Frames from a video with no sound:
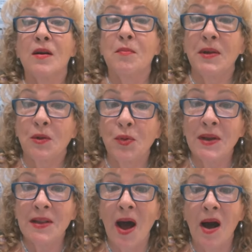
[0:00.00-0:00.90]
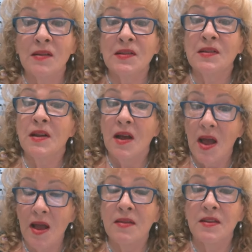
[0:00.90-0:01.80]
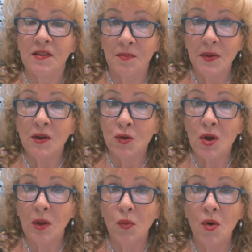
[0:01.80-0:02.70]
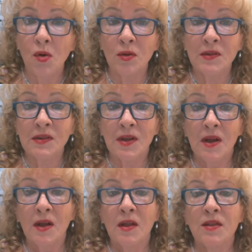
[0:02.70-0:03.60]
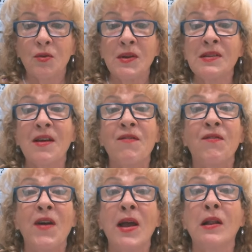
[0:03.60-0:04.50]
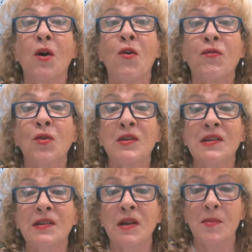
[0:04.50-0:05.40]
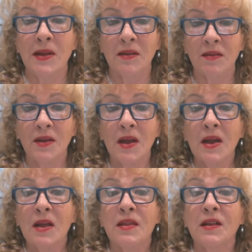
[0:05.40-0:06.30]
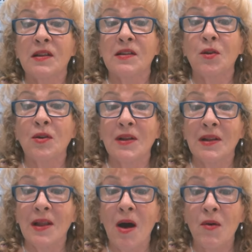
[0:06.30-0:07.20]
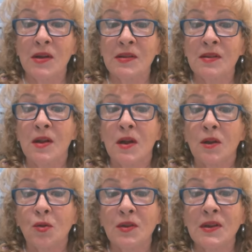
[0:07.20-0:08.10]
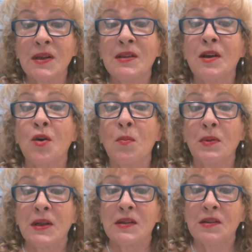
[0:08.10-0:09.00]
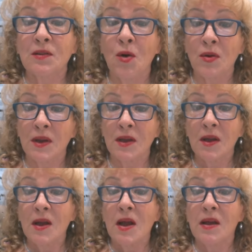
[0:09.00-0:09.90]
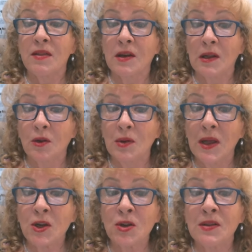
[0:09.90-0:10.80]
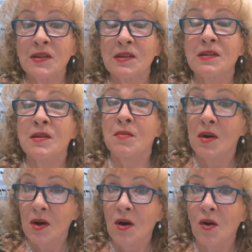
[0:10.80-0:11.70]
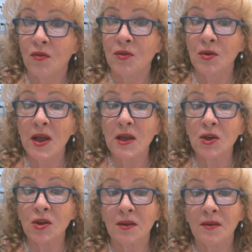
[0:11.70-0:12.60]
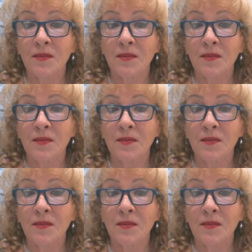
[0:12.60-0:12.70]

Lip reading: Between us and the spiritual worlds, there is a veil of concealment that does not allow us to see the complete story and the calculation system of creation.